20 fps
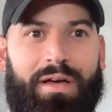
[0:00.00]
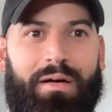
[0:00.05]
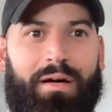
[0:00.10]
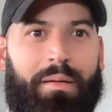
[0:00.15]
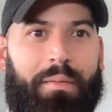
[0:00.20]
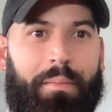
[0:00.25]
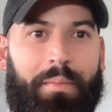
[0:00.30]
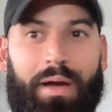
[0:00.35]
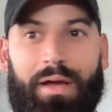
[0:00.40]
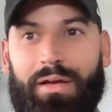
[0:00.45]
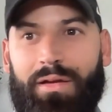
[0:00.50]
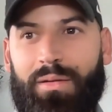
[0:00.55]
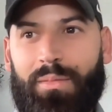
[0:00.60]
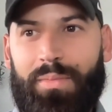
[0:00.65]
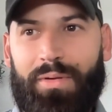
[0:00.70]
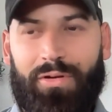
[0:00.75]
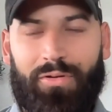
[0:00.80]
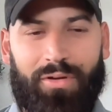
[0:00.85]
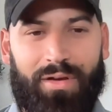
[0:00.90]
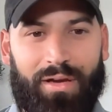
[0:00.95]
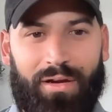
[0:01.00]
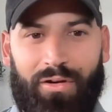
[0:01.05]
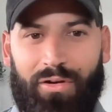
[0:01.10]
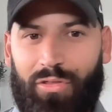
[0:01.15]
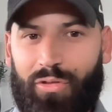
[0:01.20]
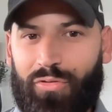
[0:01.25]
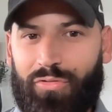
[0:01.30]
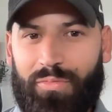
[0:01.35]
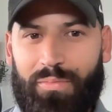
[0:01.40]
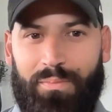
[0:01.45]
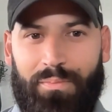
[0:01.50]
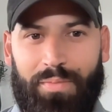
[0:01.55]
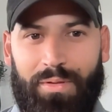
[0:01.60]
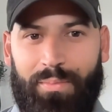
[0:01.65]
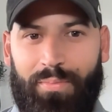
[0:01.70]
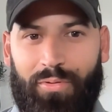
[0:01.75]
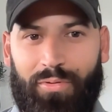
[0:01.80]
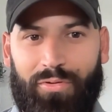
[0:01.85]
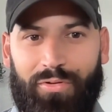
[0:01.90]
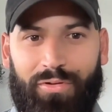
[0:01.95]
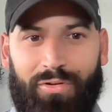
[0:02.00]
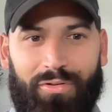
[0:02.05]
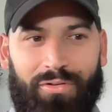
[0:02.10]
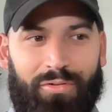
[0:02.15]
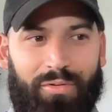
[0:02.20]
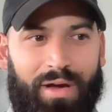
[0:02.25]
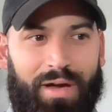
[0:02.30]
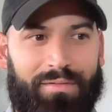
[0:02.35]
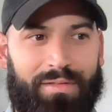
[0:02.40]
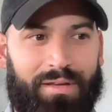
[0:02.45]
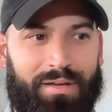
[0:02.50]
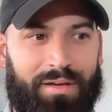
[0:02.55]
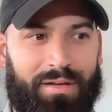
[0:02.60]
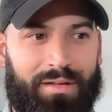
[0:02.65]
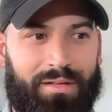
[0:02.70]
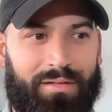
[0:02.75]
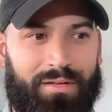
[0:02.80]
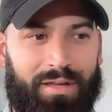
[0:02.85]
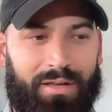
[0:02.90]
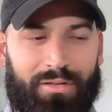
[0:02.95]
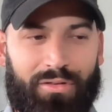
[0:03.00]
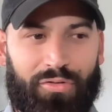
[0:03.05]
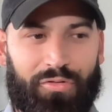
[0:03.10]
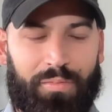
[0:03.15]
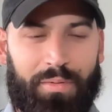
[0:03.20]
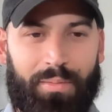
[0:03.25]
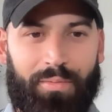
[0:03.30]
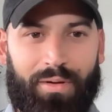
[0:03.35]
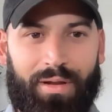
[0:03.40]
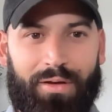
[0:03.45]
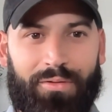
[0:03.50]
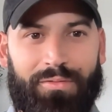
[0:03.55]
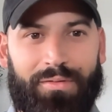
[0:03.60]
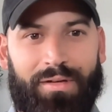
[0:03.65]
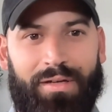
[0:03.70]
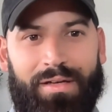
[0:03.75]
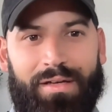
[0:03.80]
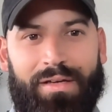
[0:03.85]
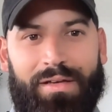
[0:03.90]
Am I going to be okay? Are those people do I have to kick those people out?